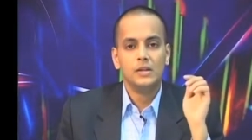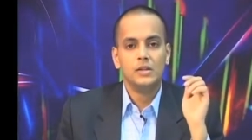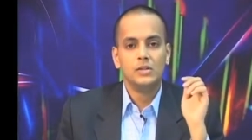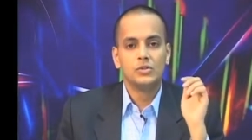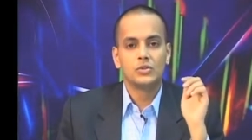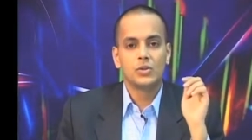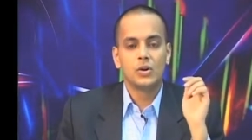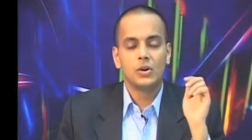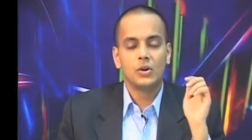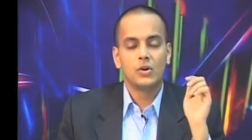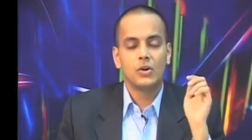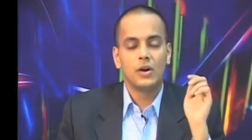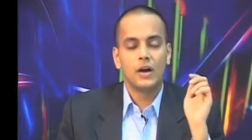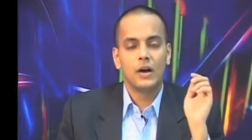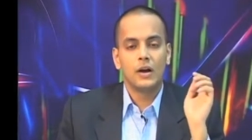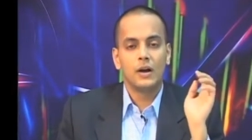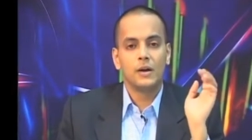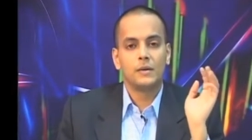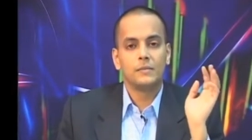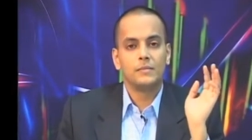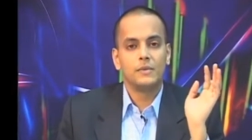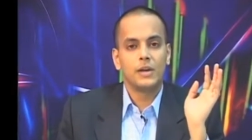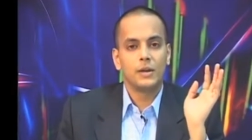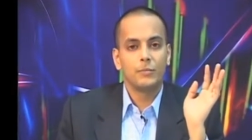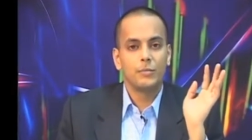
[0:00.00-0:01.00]
So,
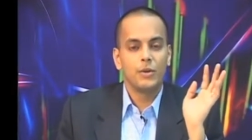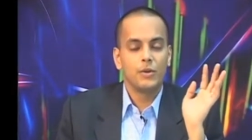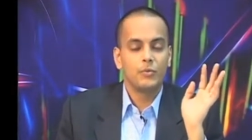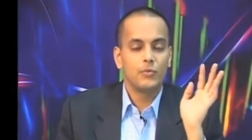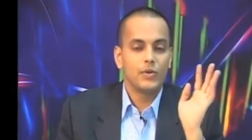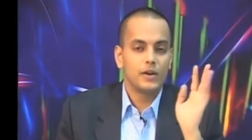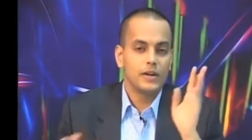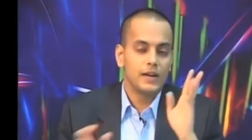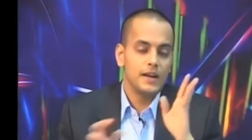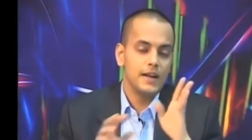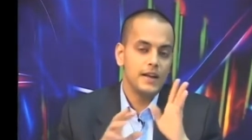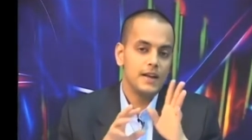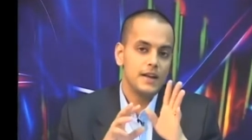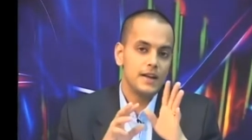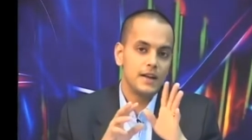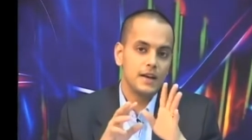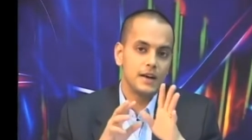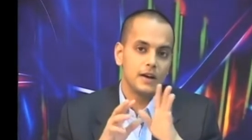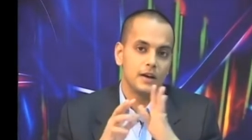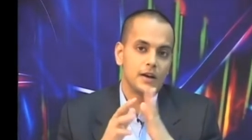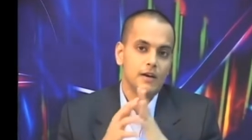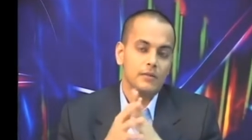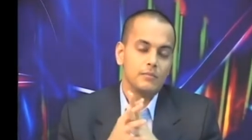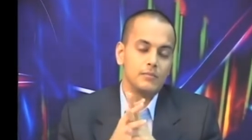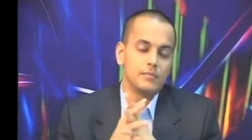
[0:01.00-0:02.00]
uh, let me quickly
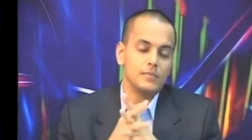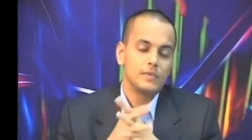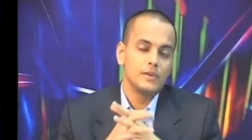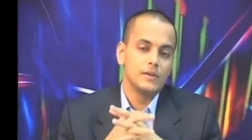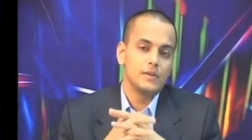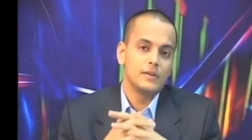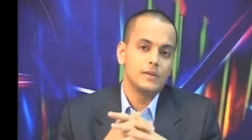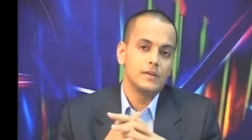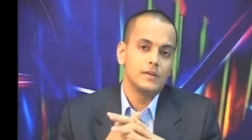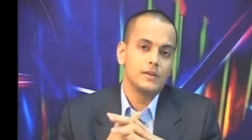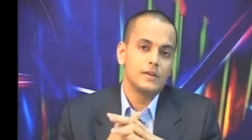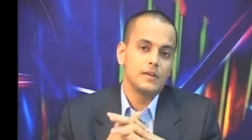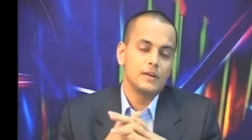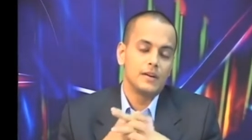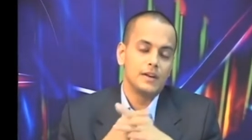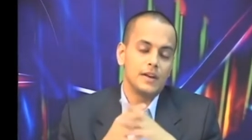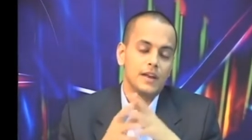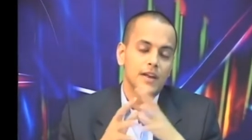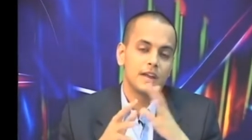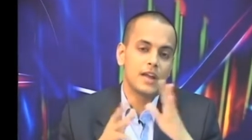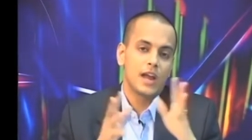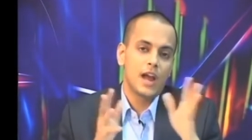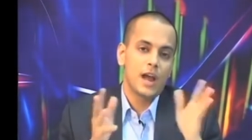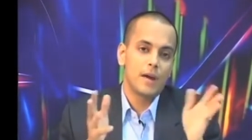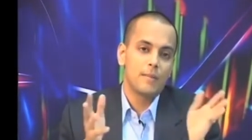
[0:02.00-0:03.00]
um,
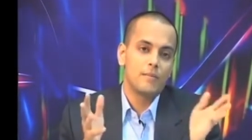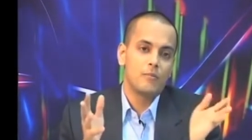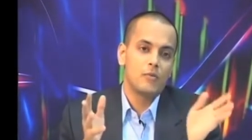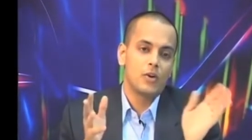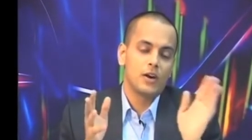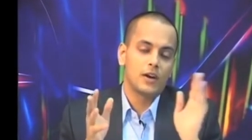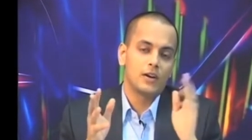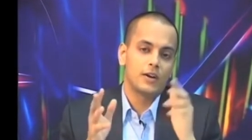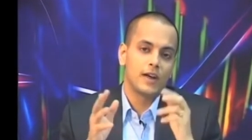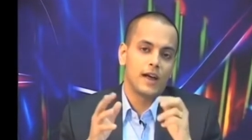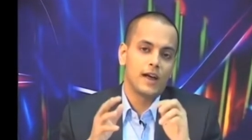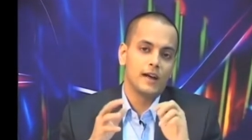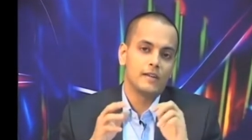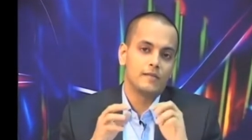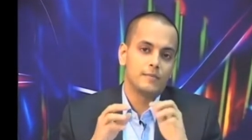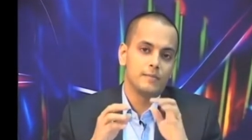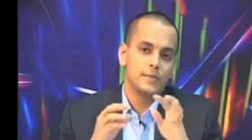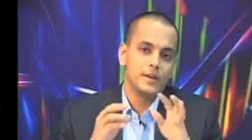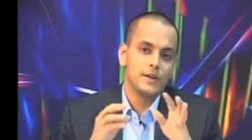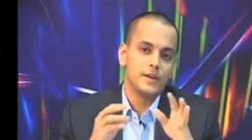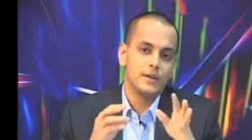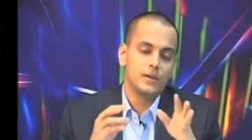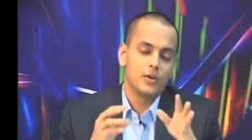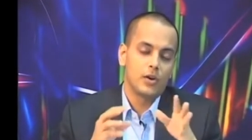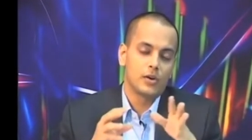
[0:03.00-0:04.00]
recap what I have
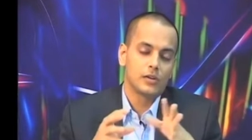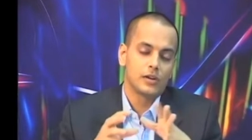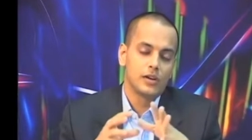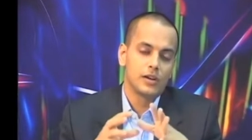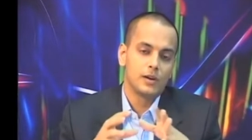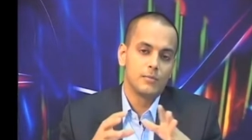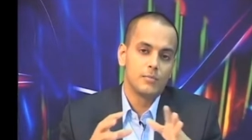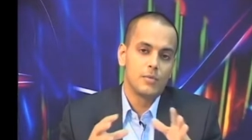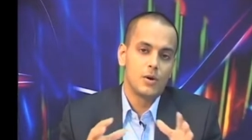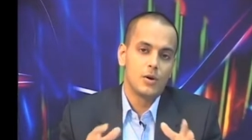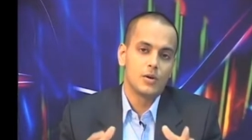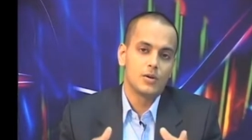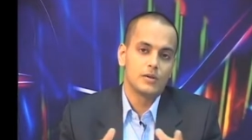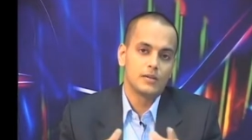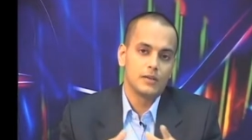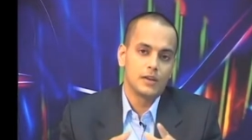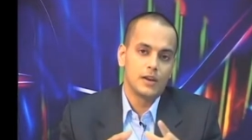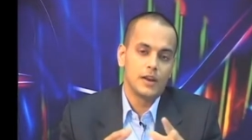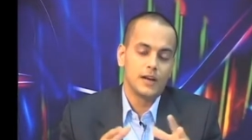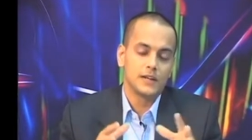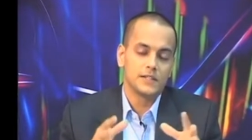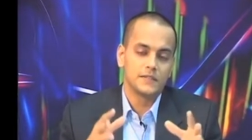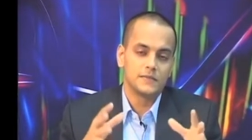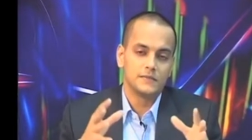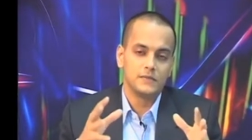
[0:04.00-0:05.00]
been talking about in the
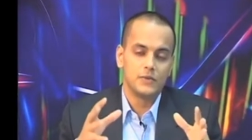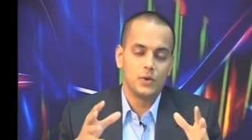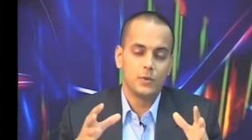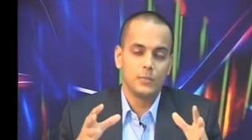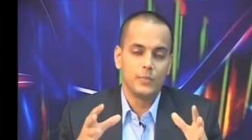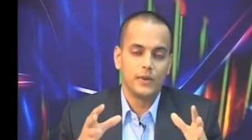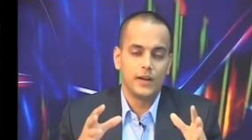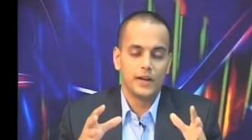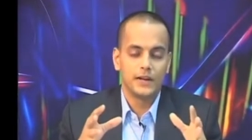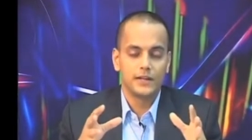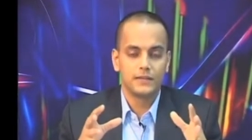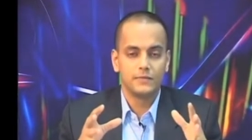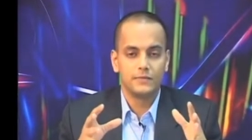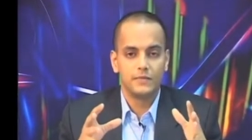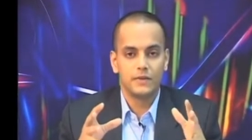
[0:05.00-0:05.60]
last few minutes.